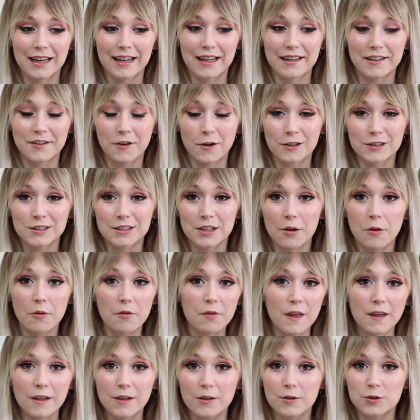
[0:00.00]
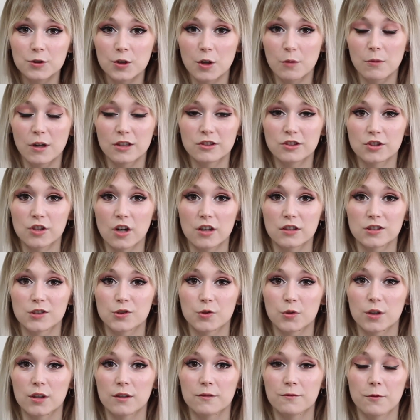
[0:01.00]
And also, thank you so much
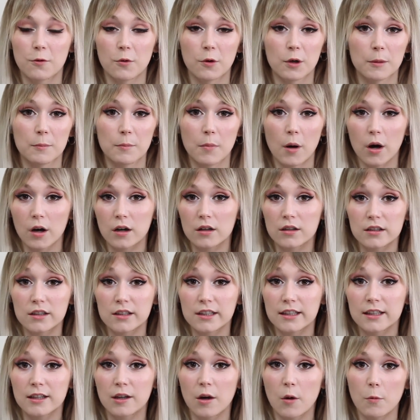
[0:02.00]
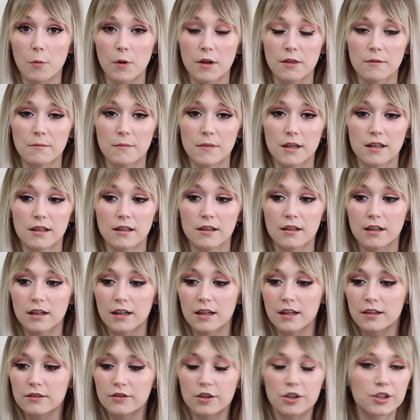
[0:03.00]
.store for partnering with me
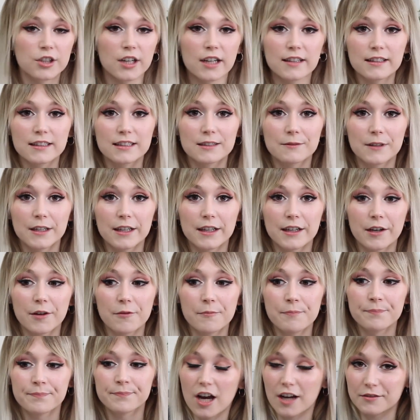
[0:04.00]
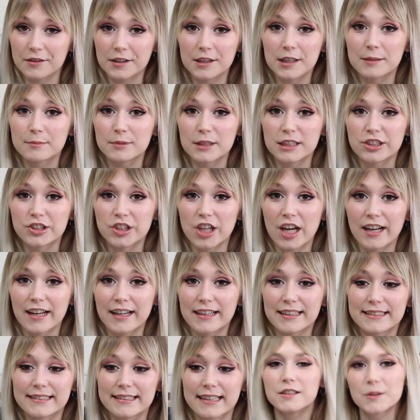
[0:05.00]
to create this video. I really appreciate
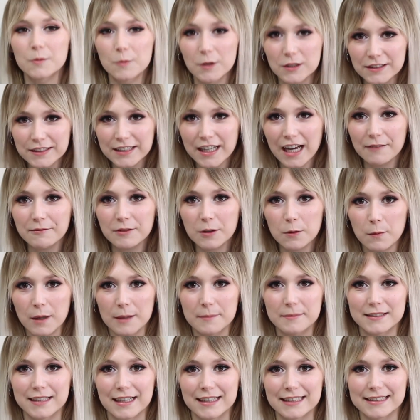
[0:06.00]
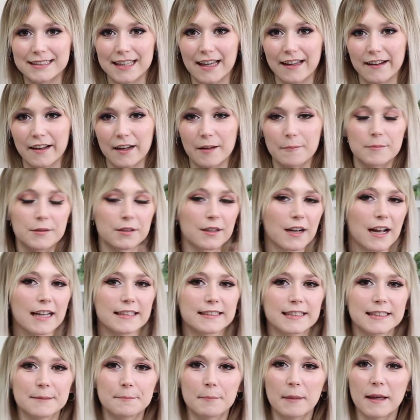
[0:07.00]
it. So once you have your website set up, your
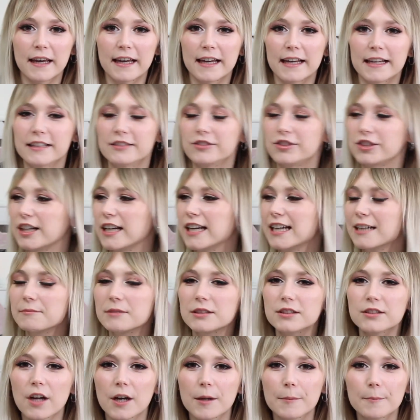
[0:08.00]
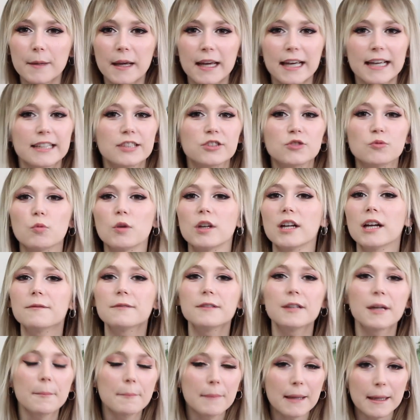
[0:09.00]
Etsy page, your Amazon page,
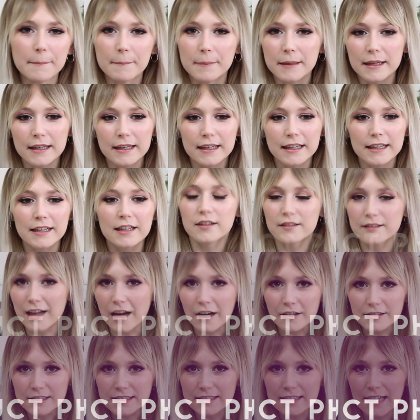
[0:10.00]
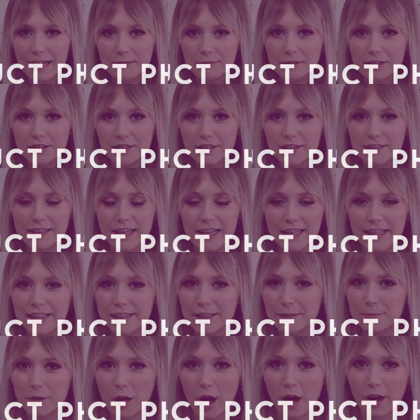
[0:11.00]
whatever it may be, now's the time to start taking
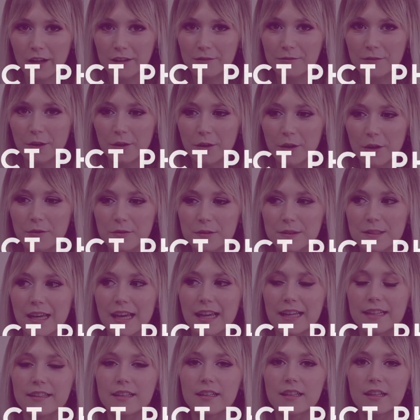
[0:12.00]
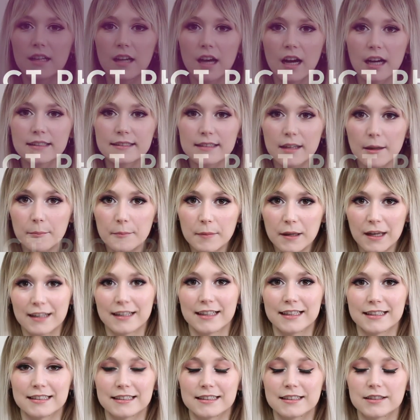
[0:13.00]
your product photos and cut
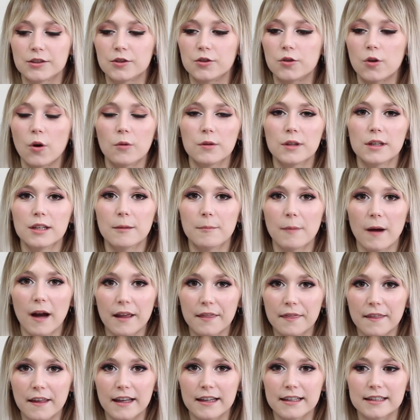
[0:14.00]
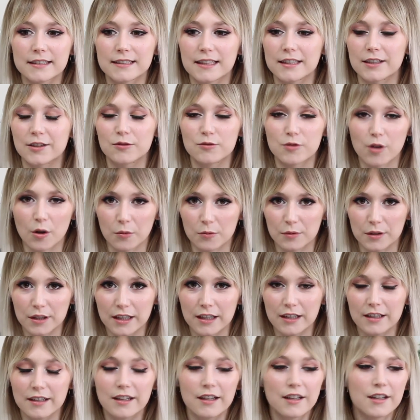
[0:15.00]
pennies. You don't need to buy things that you don't
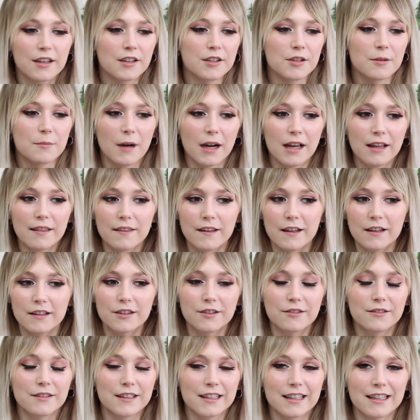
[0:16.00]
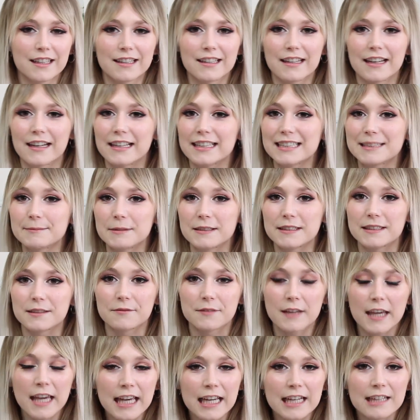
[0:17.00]
need. You might think you need an
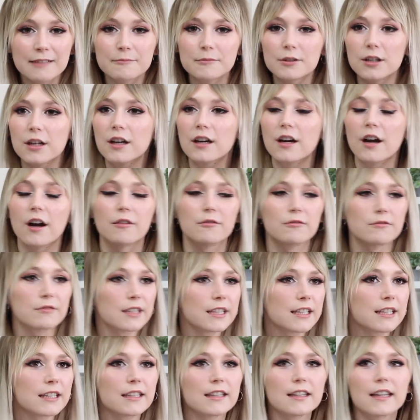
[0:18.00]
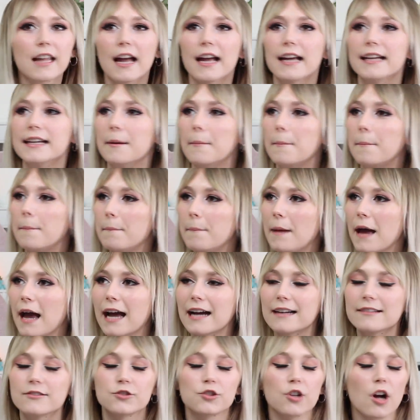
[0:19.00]
expensive camera, a ring light,
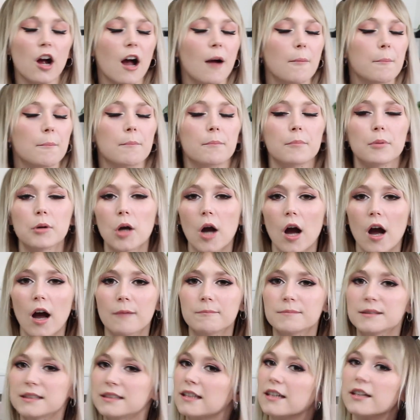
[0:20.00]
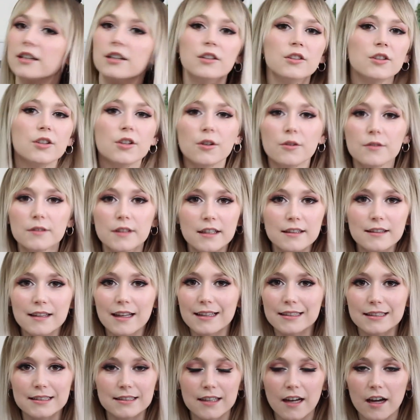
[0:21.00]
backdrop, props. You don't need
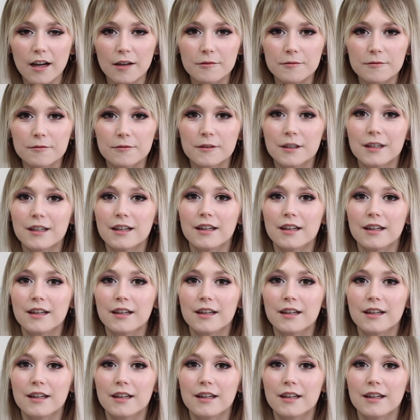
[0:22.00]
that stuff.